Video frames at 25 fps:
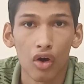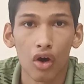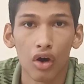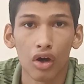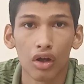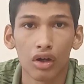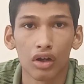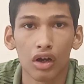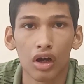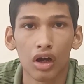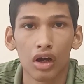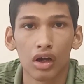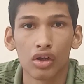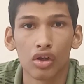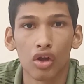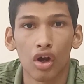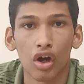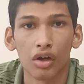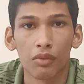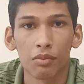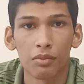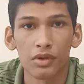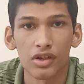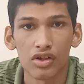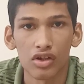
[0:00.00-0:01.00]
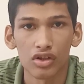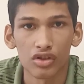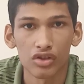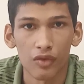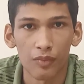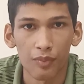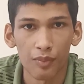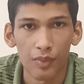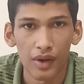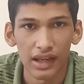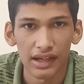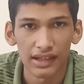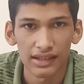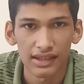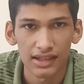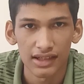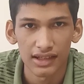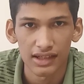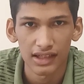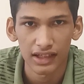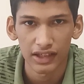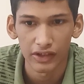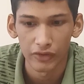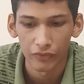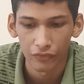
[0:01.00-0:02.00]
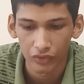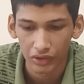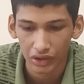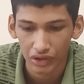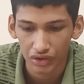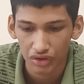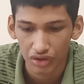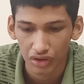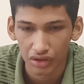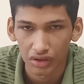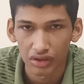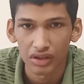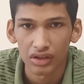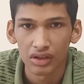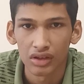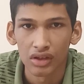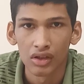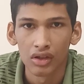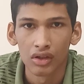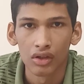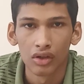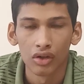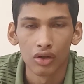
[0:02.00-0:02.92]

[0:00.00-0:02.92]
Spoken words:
or a lot because of parasitic infections,